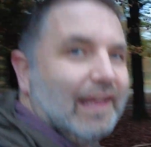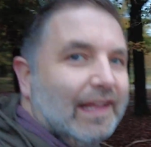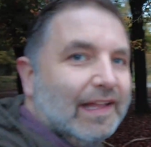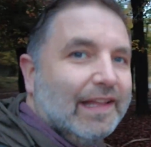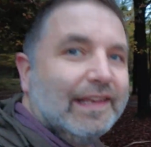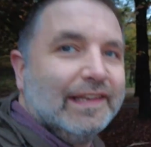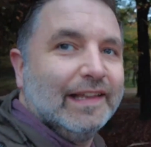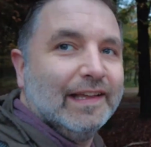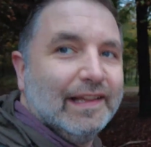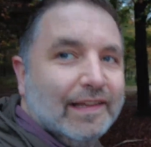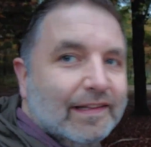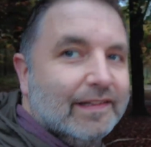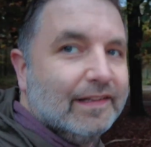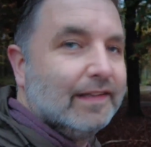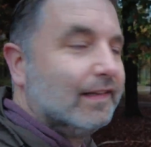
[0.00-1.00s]
and
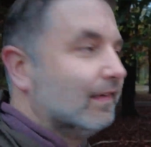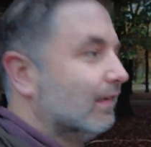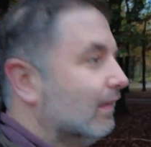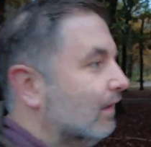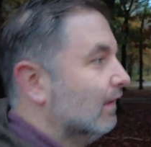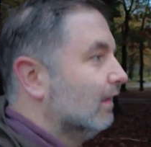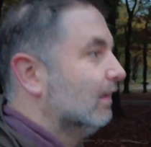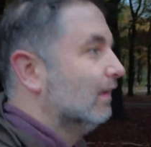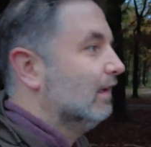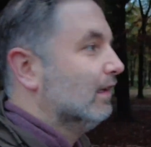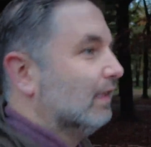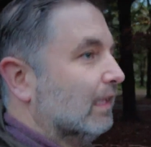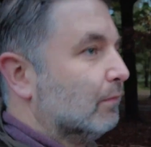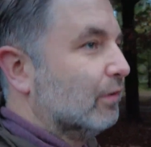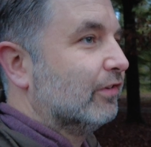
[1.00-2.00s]

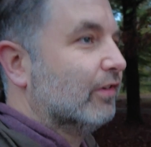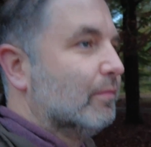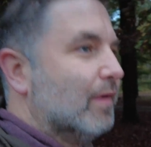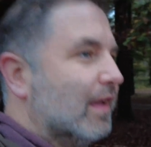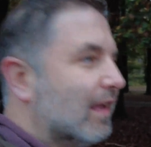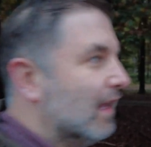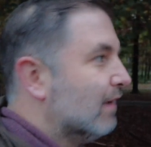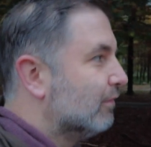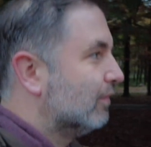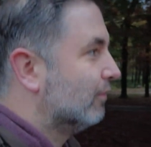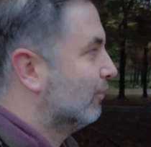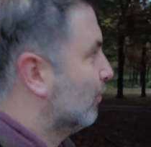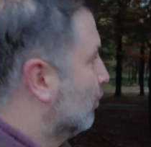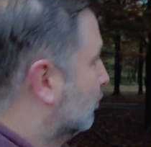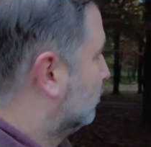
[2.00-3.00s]
there was some heavy
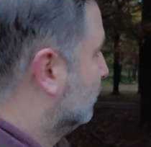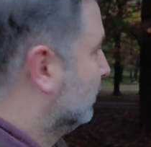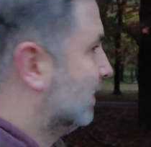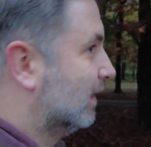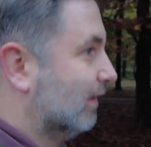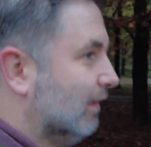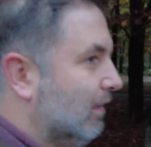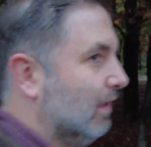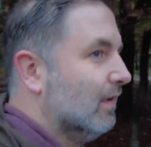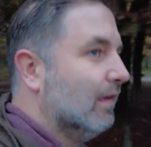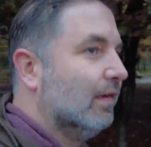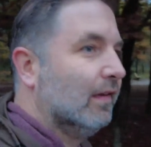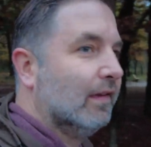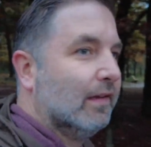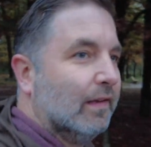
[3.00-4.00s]
fog predicted,
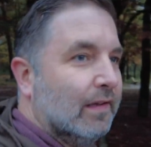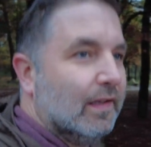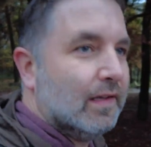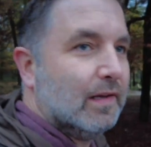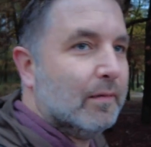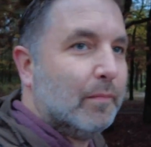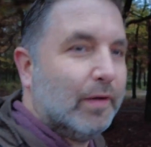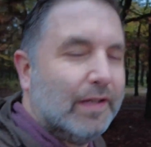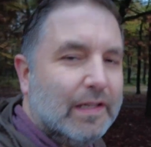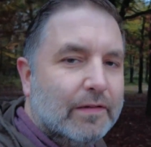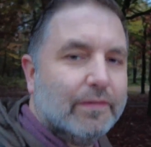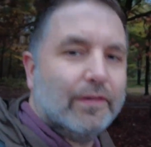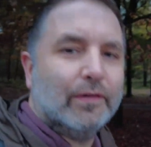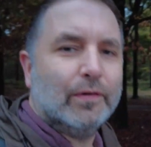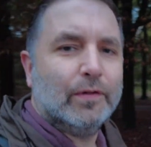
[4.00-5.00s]
but
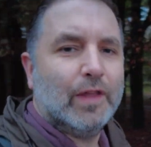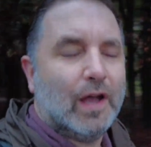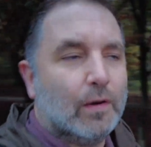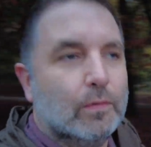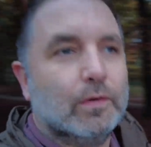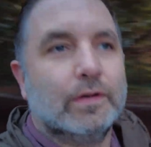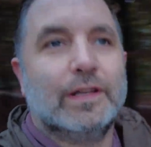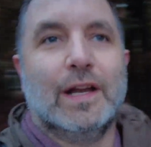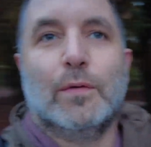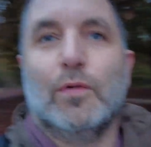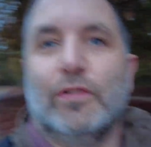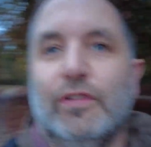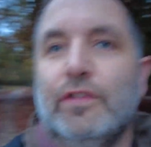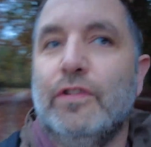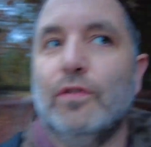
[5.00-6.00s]
until now there
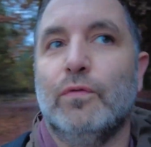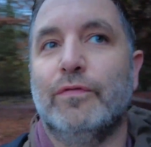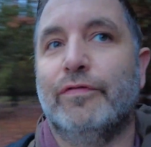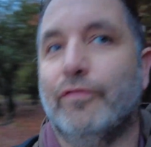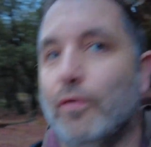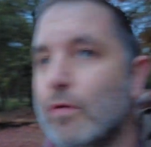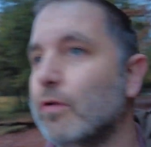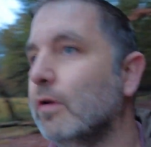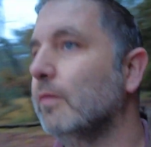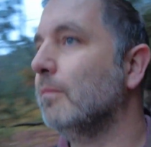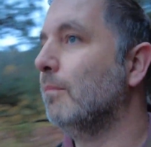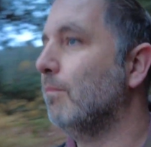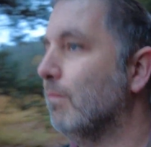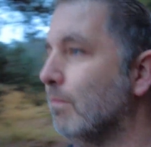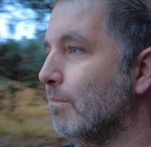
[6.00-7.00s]
was no fog.
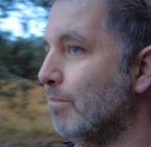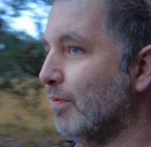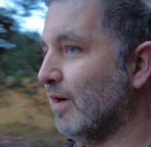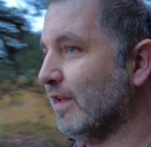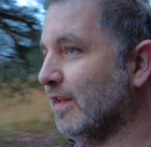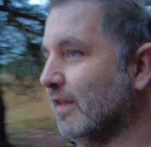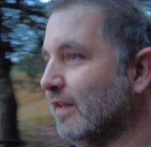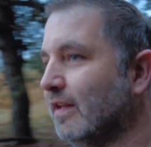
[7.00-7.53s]
But